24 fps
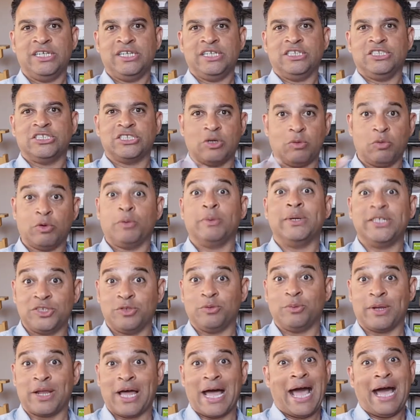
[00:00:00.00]
So what do we do
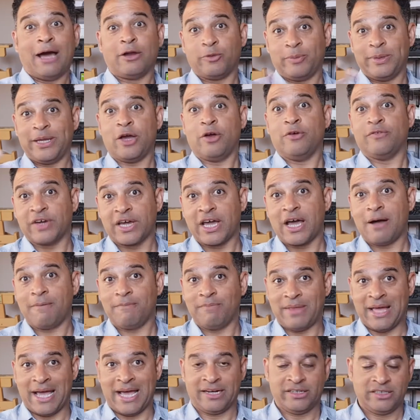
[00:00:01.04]
with that? How do we overcome
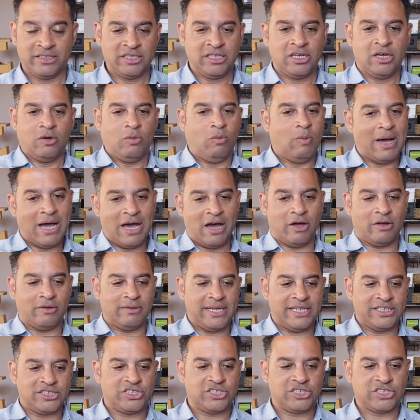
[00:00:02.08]
that? Well,
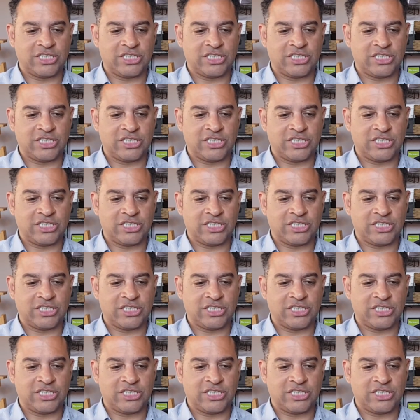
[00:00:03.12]
let's just